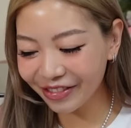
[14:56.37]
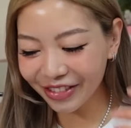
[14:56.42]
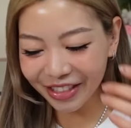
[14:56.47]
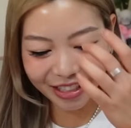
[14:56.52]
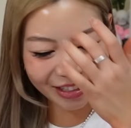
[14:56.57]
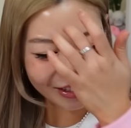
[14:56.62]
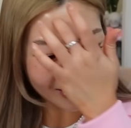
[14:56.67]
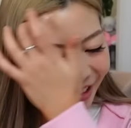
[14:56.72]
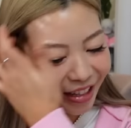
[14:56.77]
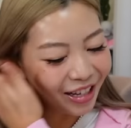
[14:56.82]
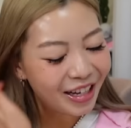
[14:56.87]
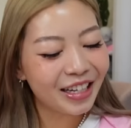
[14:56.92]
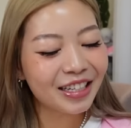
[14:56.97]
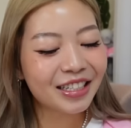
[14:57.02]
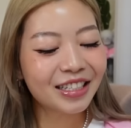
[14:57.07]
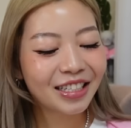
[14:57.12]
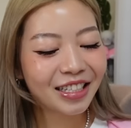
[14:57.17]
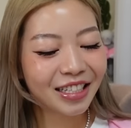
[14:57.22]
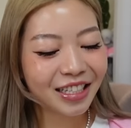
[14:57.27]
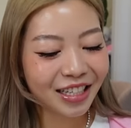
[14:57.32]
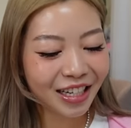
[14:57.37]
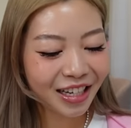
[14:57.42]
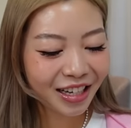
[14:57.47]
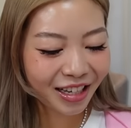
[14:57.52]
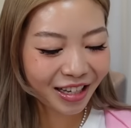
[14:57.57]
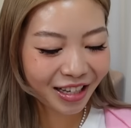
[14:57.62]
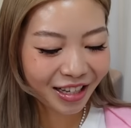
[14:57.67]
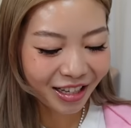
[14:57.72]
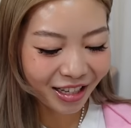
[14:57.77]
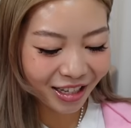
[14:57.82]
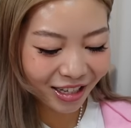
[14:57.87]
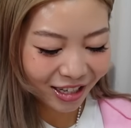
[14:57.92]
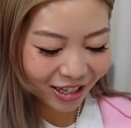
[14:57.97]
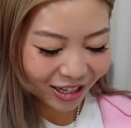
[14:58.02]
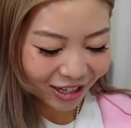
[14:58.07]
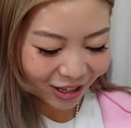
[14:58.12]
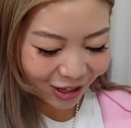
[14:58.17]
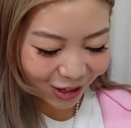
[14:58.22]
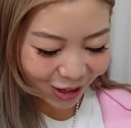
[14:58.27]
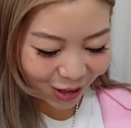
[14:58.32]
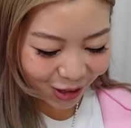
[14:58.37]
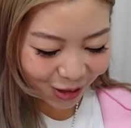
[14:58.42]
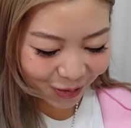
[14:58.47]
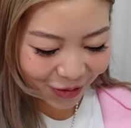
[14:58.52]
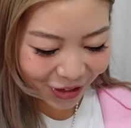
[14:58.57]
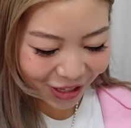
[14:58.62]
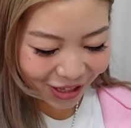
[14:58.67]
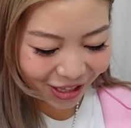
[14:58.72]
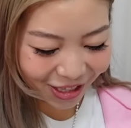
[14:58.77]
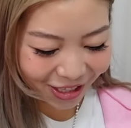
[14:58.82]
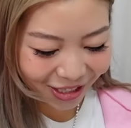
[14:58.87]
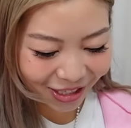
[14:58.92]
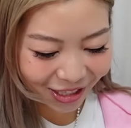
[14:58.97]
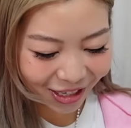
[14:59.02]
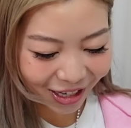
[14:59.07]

So let's open this